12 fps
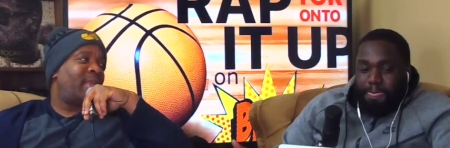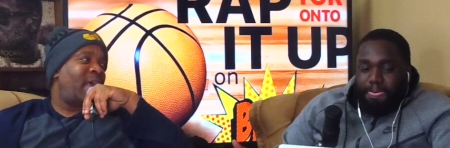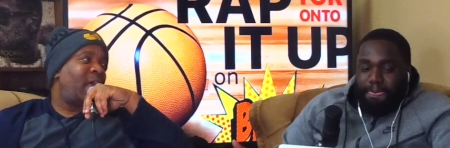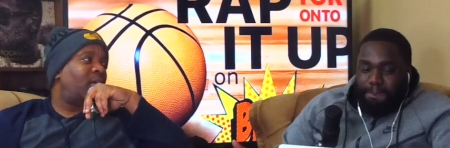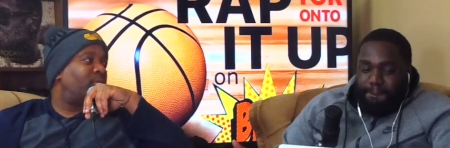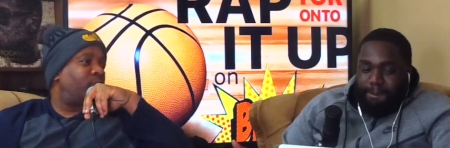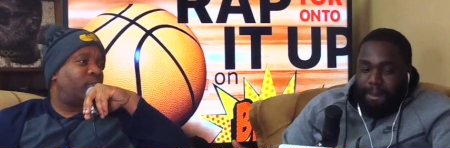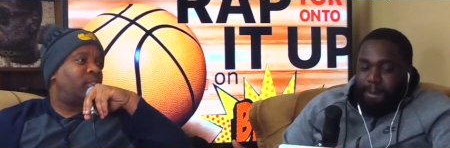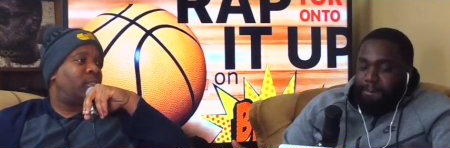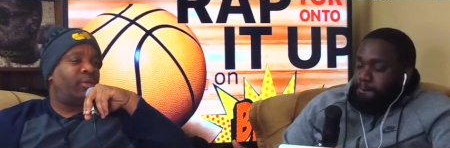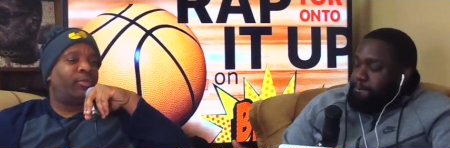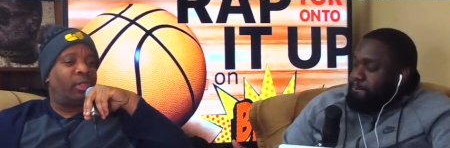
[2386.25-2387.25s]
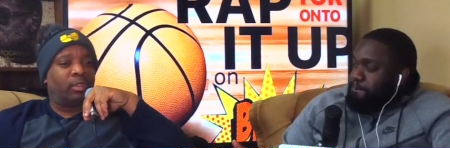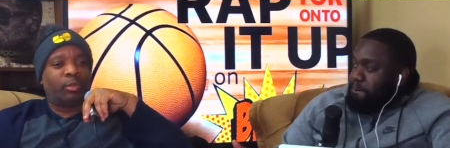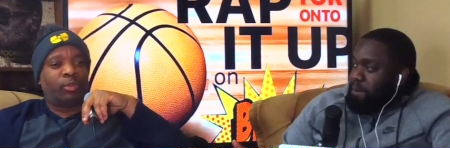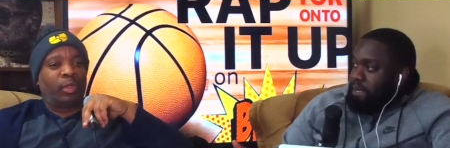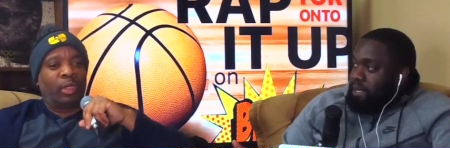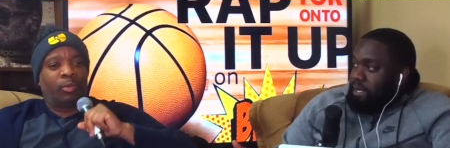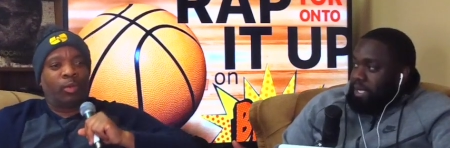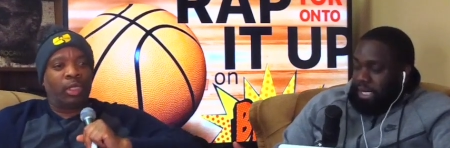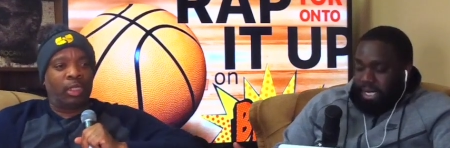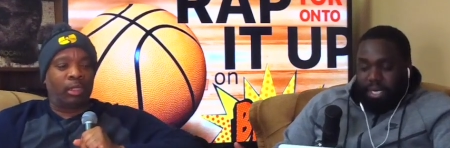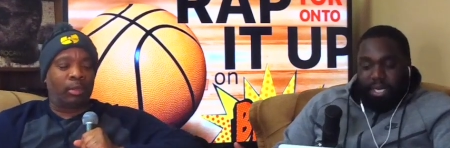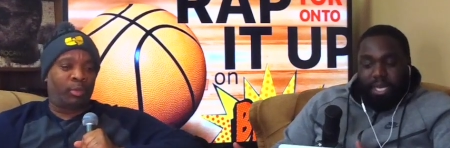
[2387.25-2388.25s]
Speaker 1: and a half or yeah. difference between one
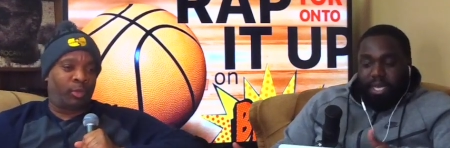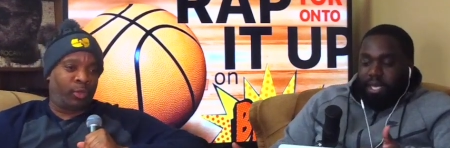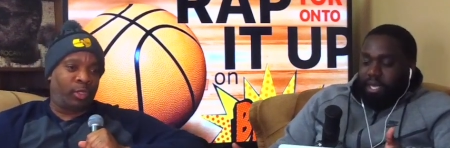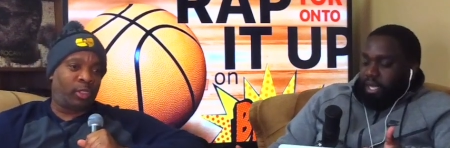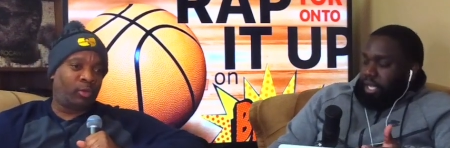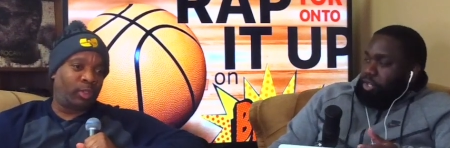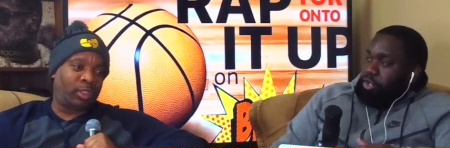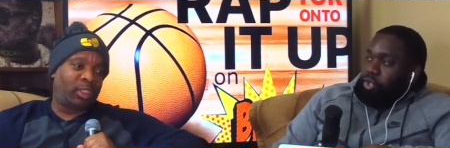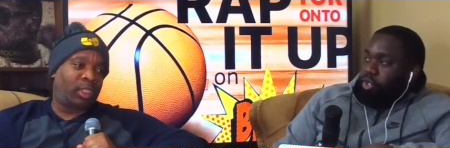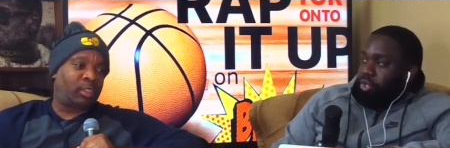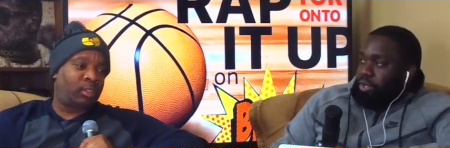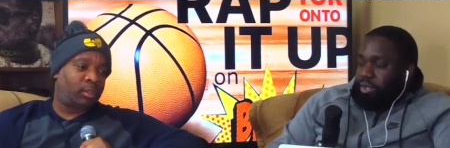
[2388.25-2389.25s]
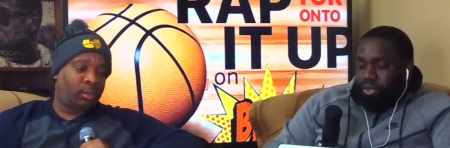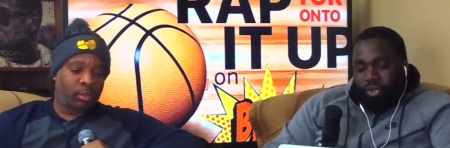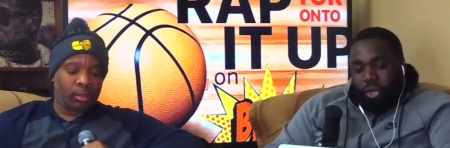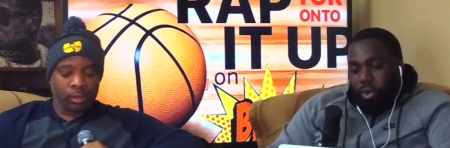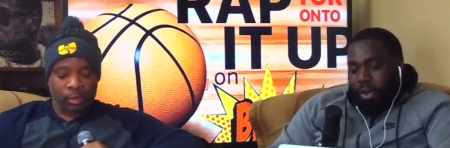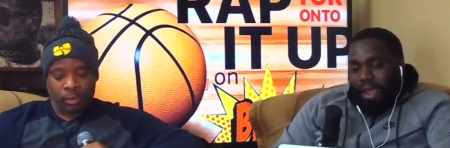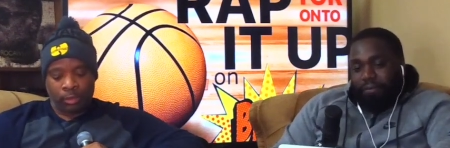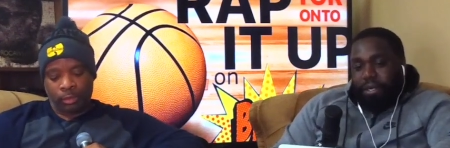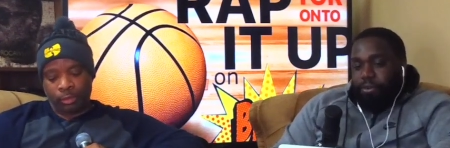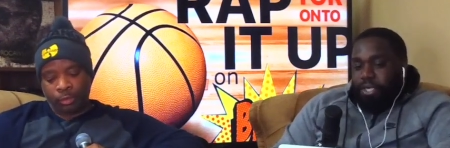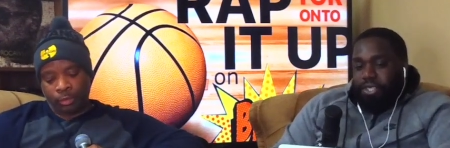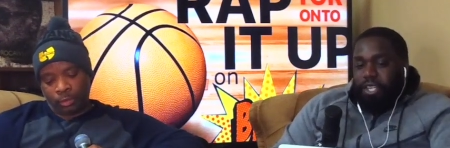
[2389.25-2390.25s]
uh, between two and six. So
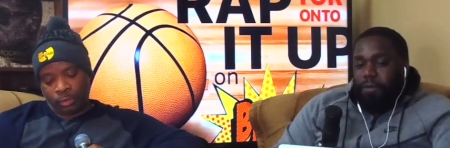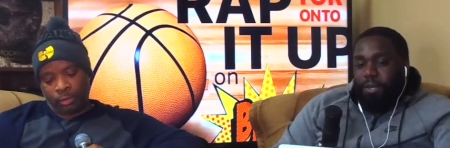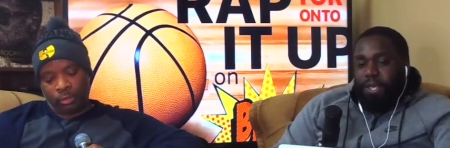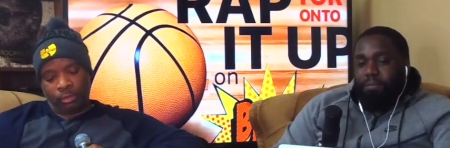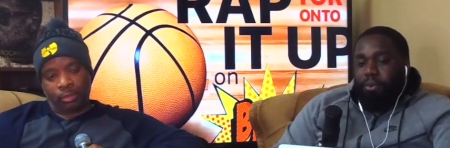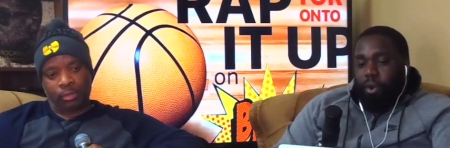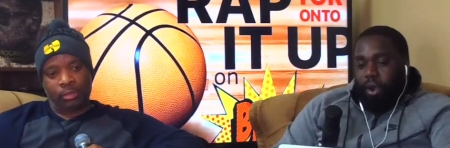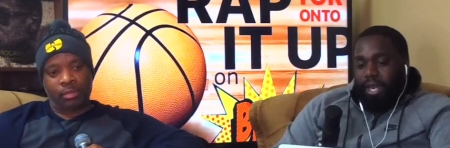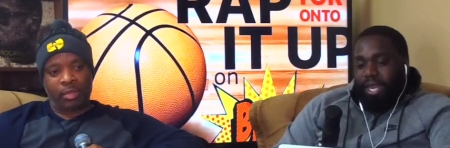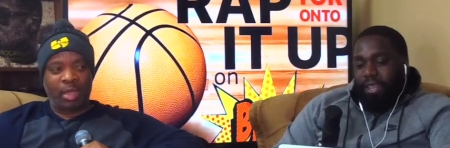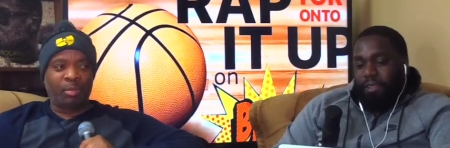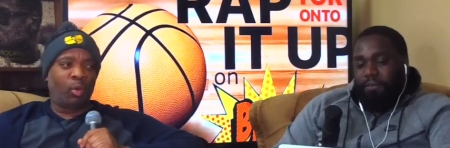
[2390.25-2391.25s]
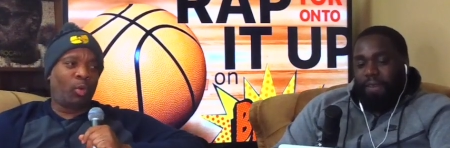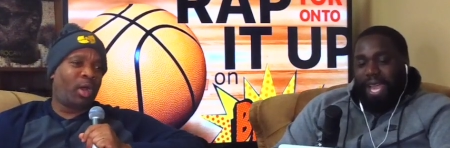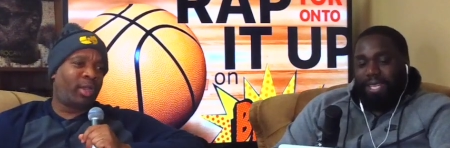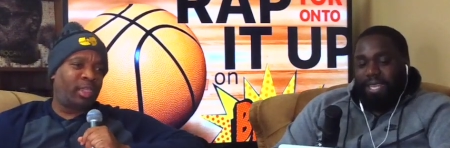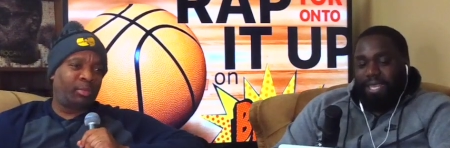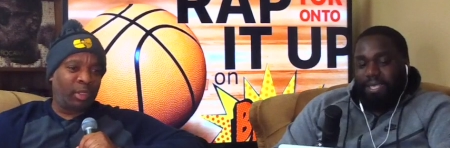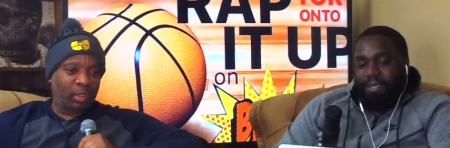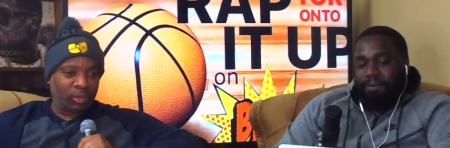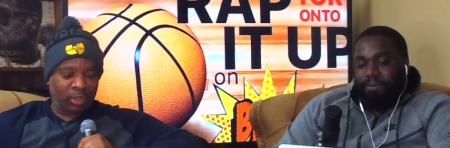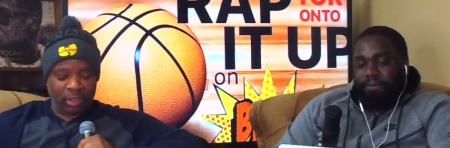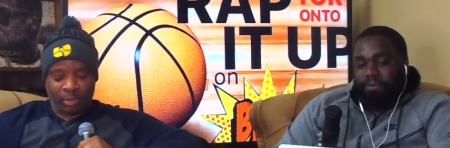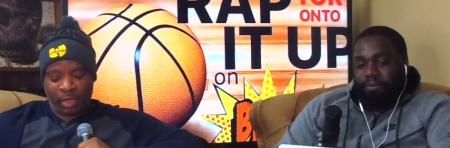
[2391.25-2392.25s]
Speaker 2: everyone's going to be important. And, and Milwaukee's that, been
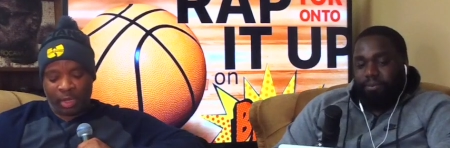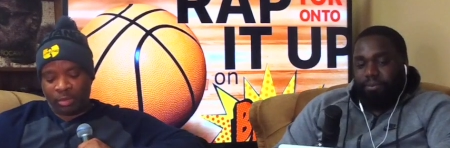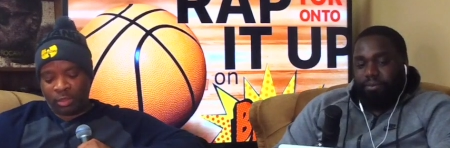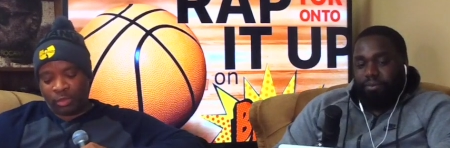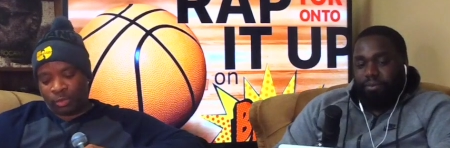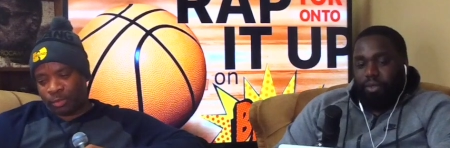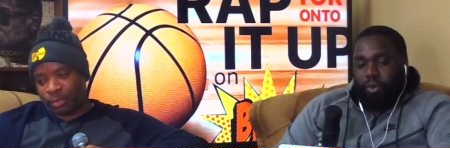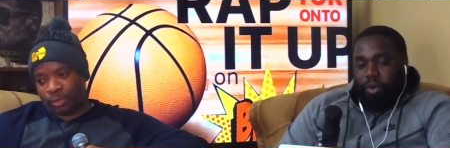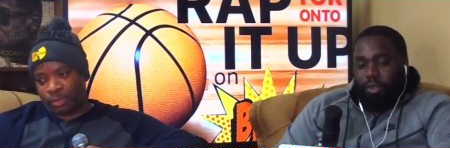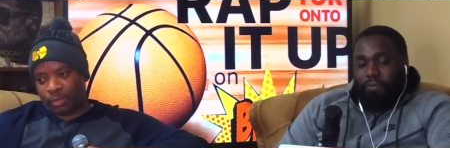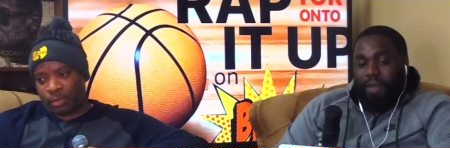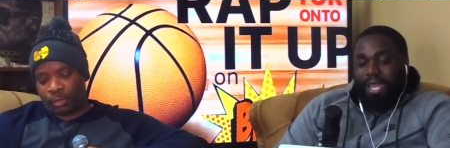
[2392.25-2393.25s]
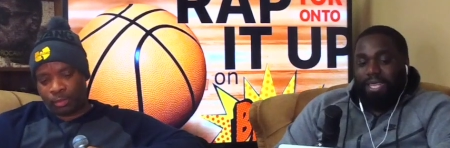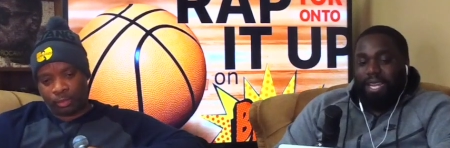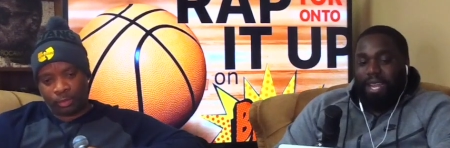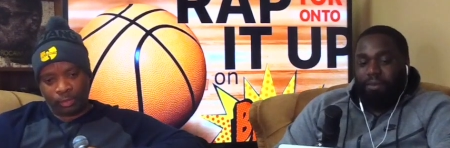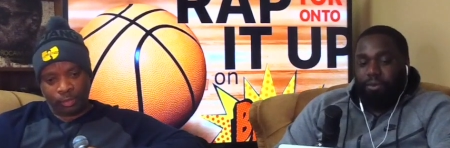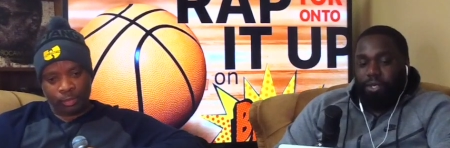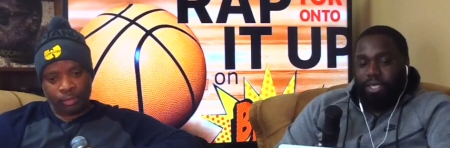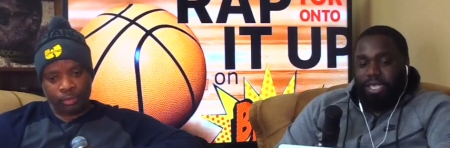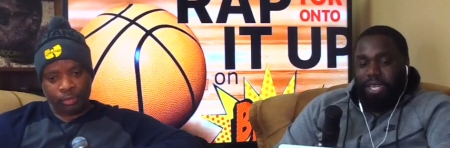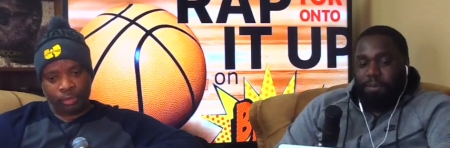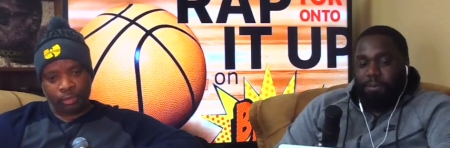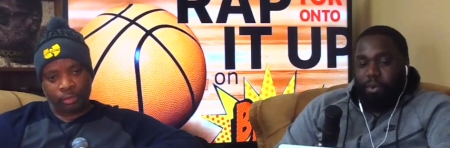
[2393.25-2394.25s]
Speaker 1: losing some games too.
Speaker 2: Well, the fact that everyone
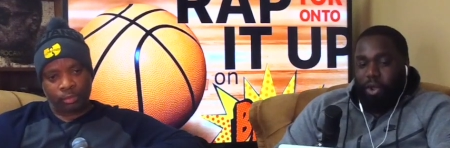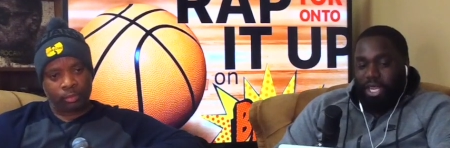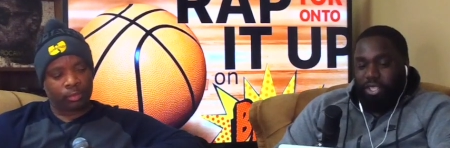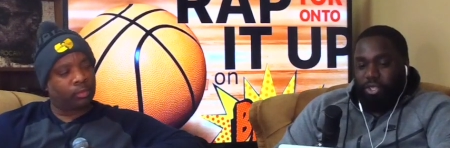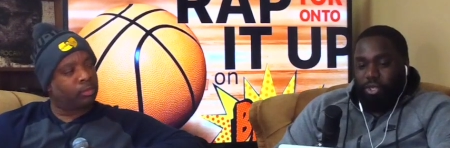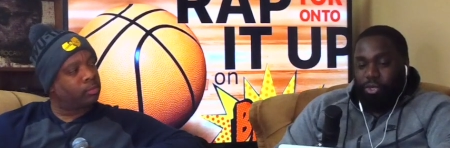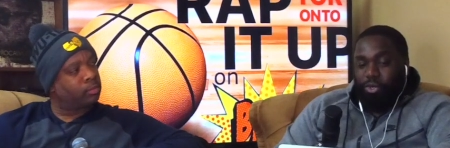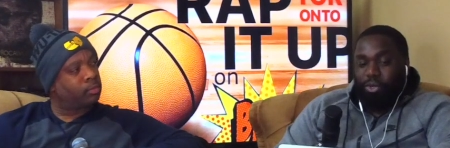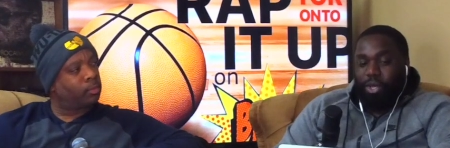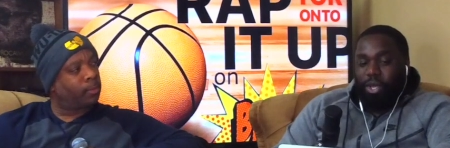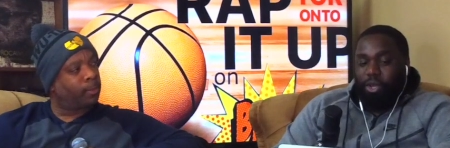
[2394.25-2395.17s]
keeps pointing to